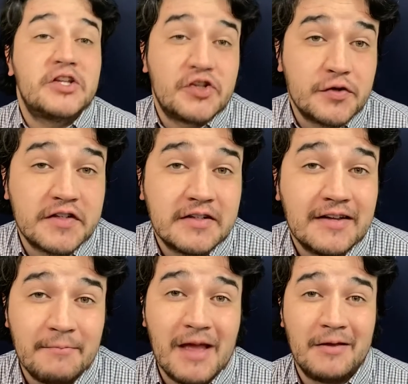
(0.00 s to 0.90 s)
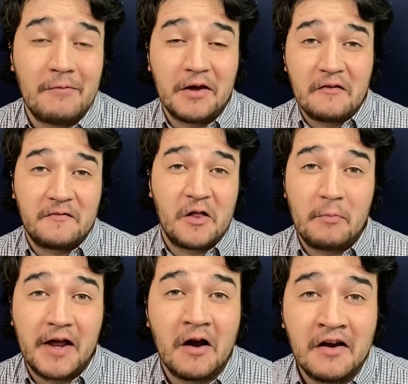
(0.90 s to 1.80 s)
choosing, and maybe I'm gonna follow
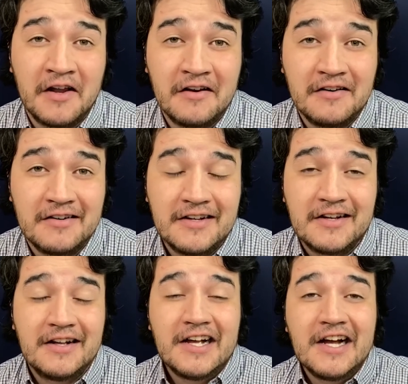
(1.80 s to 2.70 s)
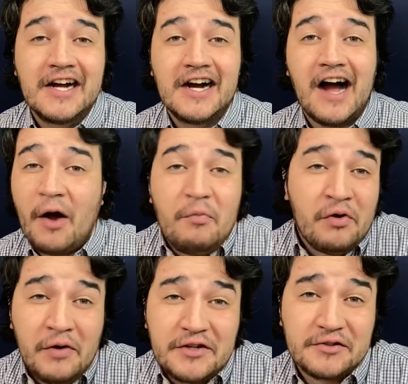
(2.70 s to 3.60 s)
my heart here, I would put
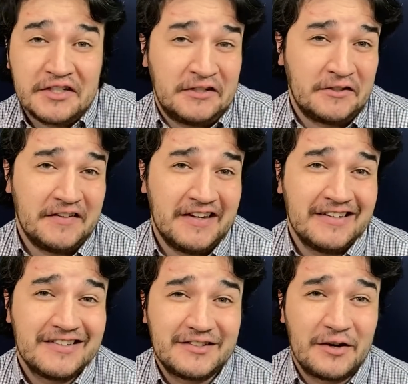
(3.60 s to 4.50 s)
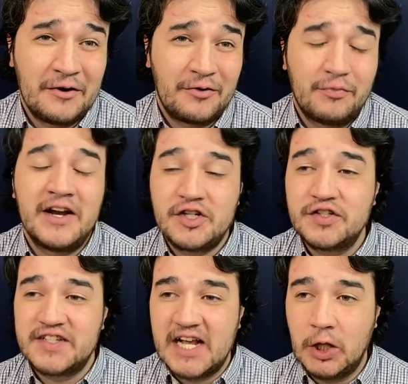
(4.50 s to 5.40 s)
Rachel Zegler in there. So Rachel
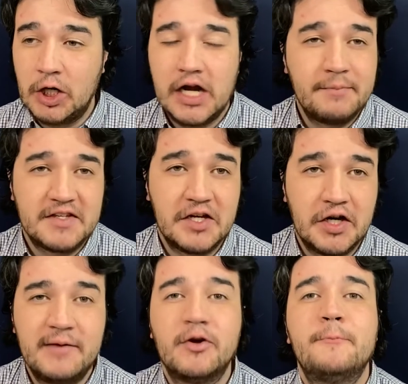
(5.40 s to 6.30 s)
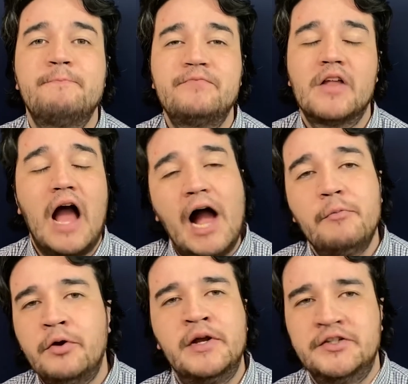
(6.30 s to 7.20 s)
Zegler, I'm saying her name wrong. I would
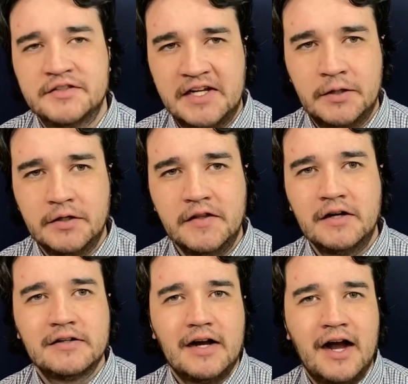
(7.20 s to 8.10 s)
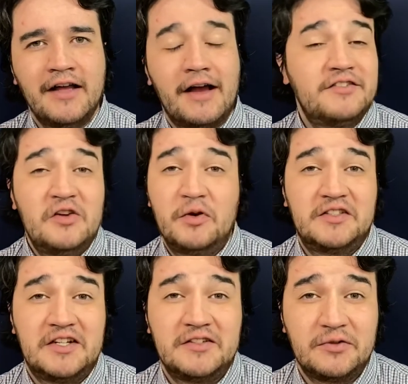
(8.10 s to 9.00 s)
put Rachel Zegler in there. I've seen West
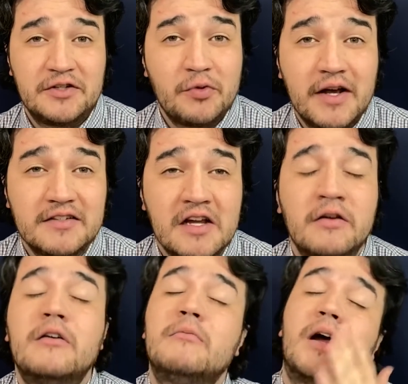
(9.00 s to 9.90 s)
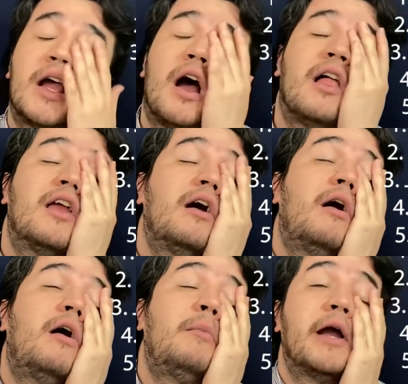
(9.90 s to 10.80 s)
Side Story twice now, and oh my
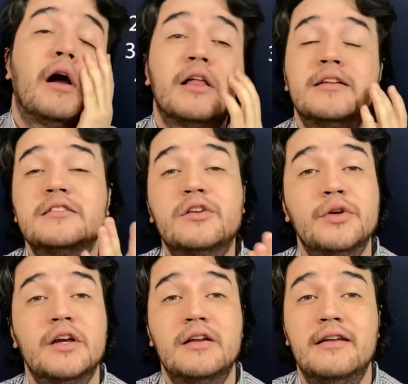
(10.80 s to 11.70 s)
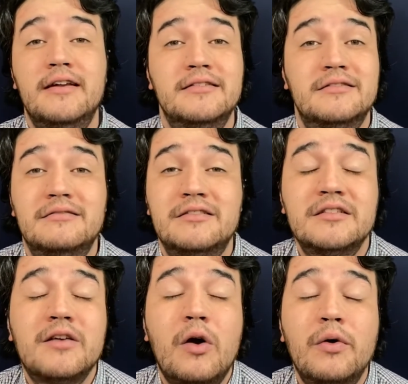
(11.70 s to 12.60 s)
golly, it's so good. It is
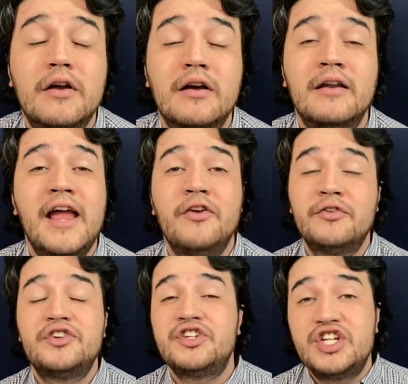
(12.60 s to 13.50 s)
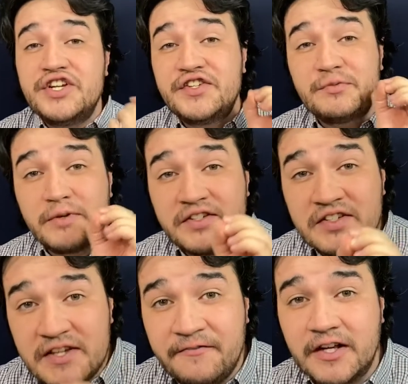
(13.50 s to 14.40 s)
so good, and she
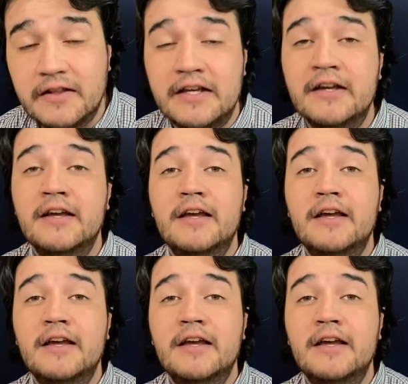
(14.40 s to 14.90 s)
specifically